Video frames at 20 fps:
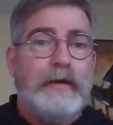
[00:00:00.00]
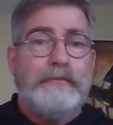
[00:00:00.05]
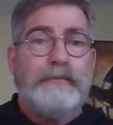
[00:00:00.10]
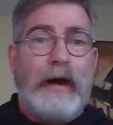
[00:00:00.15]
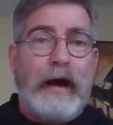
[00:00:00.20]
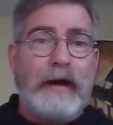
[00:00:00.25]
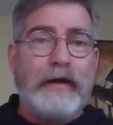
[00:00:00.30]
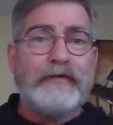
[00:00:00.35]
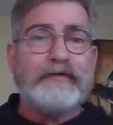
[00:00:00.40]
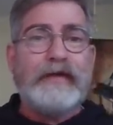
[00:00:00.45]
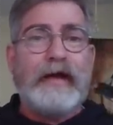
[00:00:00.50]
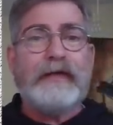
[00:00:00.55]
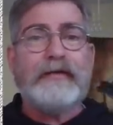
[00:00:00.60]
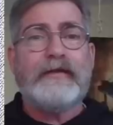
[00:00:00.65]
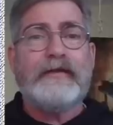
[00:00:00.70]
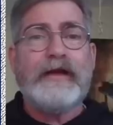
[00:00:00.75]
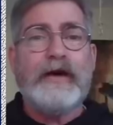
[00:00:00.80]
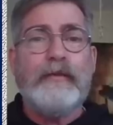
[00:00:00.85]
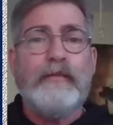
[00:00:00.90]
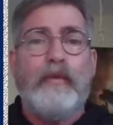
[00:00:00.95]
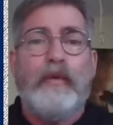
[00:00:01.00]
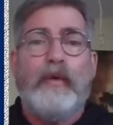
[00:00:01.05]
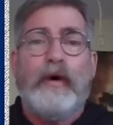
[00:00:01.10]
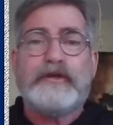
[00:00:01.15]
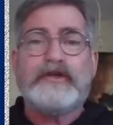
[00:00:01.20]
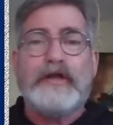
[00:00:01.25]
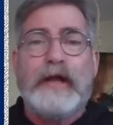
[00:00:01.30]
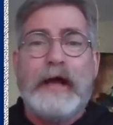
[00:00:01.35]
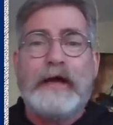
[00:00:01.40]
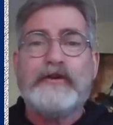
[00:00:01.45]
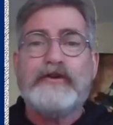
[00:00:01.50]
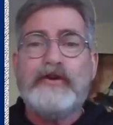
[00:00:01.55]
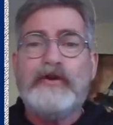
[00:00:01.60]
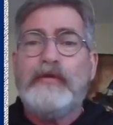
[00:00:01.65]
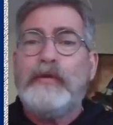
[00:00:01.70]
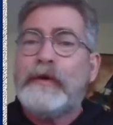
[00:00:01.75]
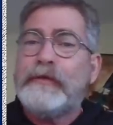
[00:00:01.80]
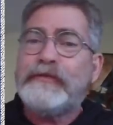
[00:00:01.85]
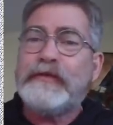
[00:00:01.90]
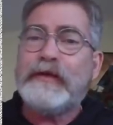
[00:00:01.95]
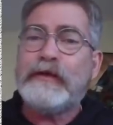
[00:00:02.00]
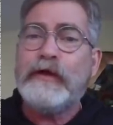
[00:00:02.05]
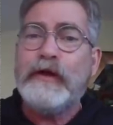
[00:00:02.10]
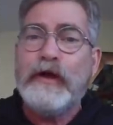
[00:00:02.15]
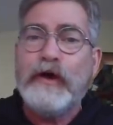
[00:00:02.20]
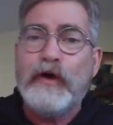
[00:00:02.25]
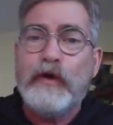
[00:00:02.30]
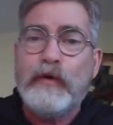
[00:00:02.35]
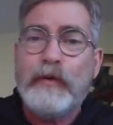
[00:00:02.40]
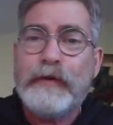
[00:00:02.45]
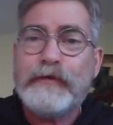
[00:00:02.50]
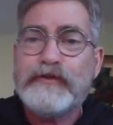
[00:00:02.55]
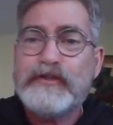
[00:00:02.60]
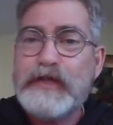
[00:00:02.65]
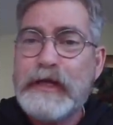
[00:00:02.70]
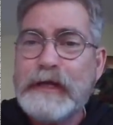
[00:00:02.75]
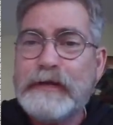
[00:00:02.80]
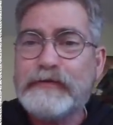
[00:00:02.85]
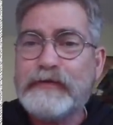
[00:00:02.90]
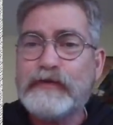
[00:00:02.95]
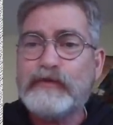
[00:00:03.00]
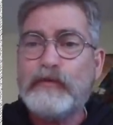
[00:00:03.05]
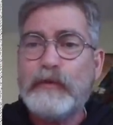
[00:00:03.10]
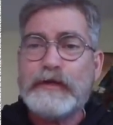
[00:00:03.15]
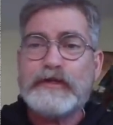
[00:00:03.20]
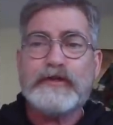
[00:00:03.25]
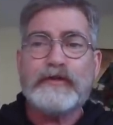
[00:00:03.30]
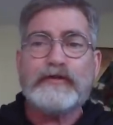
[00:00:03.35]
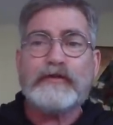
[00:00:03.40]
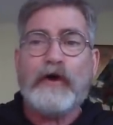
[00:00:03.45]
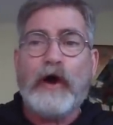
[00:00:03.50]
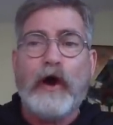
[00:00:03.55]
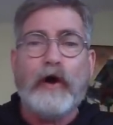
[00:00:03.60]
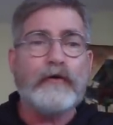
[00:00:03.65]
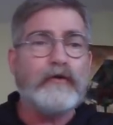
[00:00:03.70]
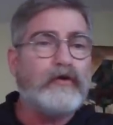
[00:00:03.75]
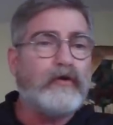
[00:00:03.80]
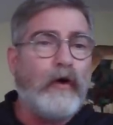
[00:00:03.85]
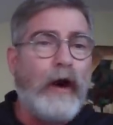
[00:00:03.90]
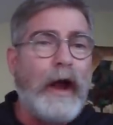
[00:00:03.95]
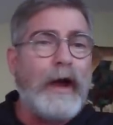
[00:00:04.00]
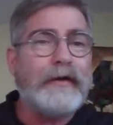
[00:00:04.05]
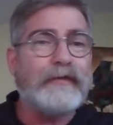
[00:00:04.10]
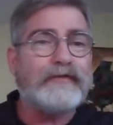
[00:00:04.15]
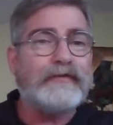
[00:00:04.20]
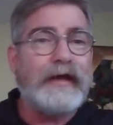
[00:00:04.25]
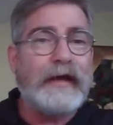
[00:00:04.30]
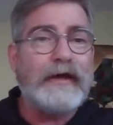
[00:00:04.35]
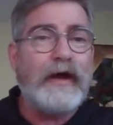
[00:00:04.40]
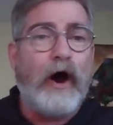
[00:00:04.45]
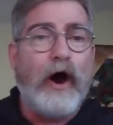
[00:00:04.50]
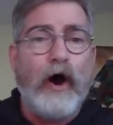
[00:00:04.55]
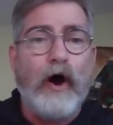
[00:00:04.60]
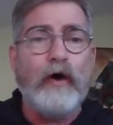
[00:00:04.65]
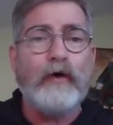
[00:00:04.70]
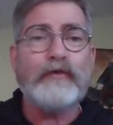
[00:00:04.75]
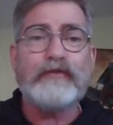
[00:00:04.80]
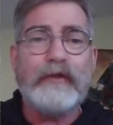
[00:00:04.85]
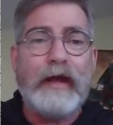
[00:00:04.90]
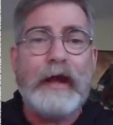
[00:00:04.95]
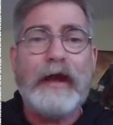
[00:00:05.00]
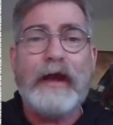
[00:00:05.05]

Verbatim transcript: Pilate said unto them, What shall I do with the with Jesus, which is called Christ? They all say